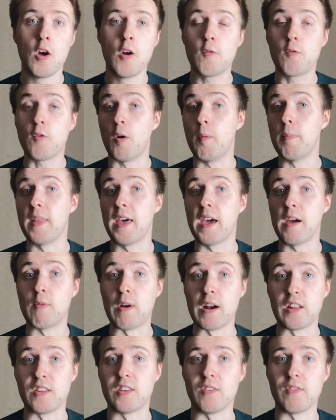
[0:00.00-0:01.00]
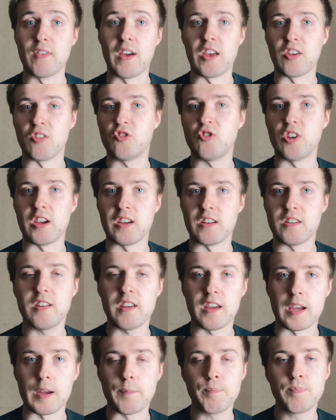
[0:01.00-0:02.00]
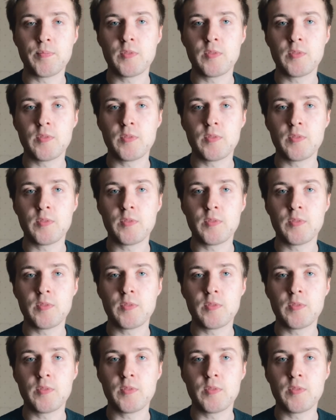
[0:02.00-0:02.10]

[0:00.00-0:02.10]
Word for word: from their relative S J T.